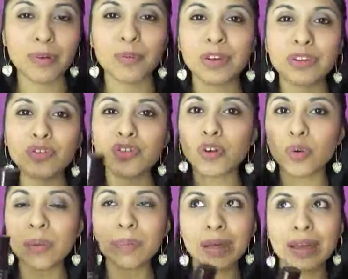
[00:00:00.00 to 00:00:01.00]
but when you
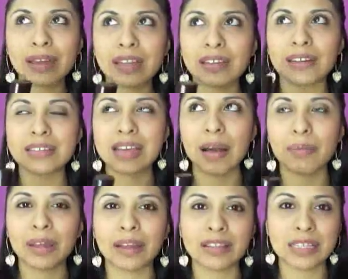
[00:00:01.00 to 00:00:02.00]
don't apply anything on top,
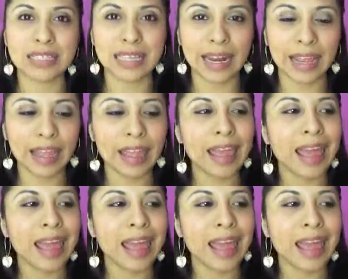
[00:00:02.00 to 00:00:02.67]
like to set it,